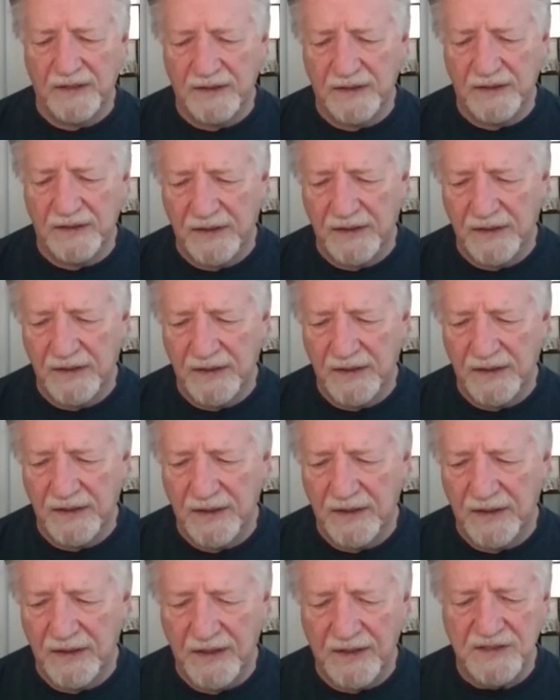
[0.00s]
a
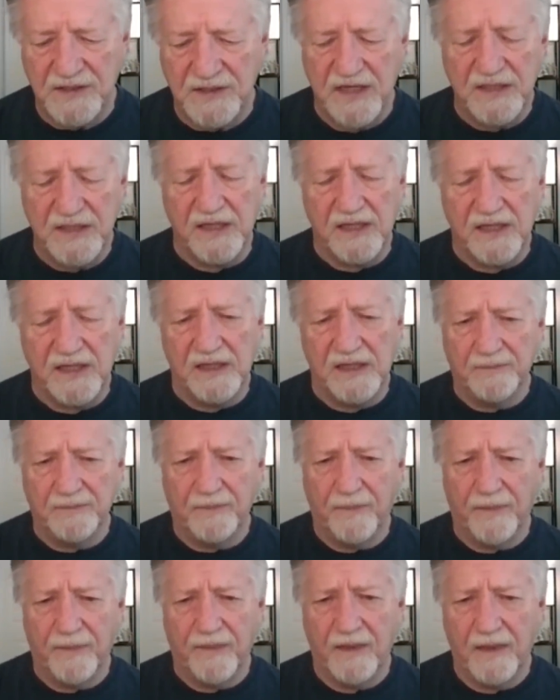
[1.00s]
CD of
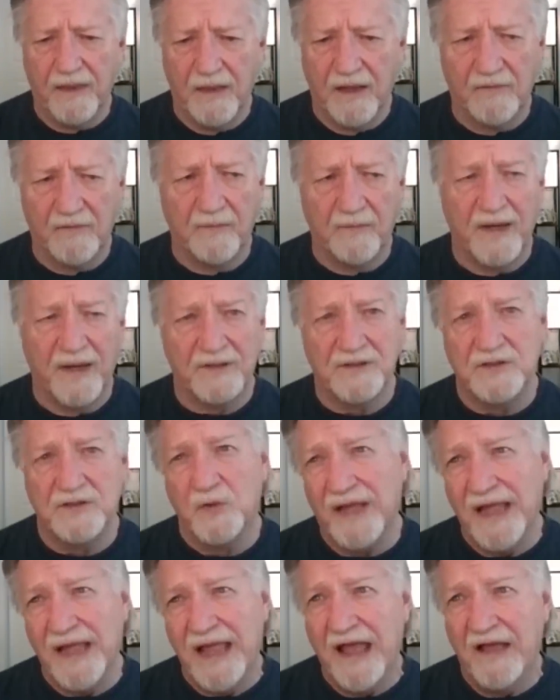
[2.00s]
about two and a half
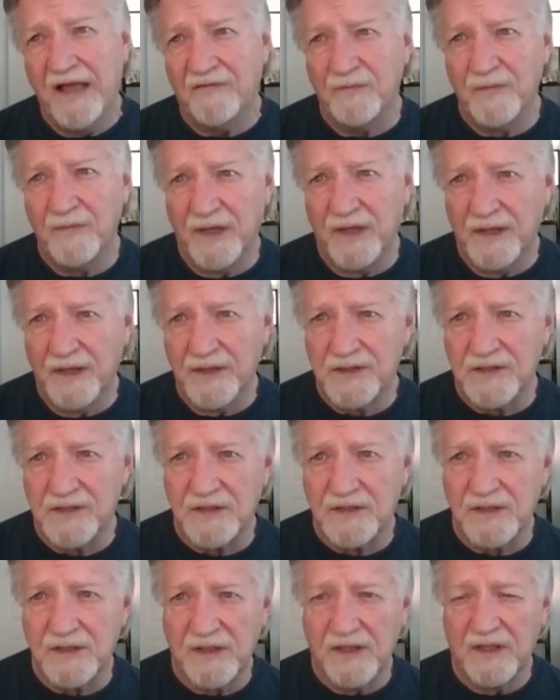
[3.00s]
minutes that
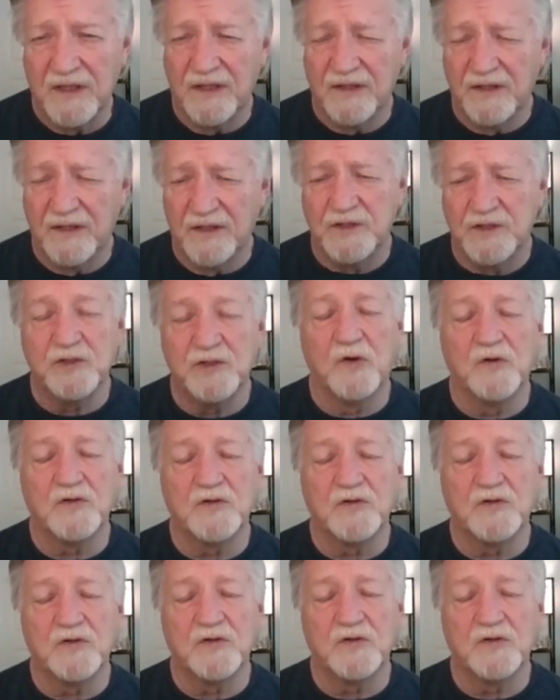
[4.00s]
shows what you can,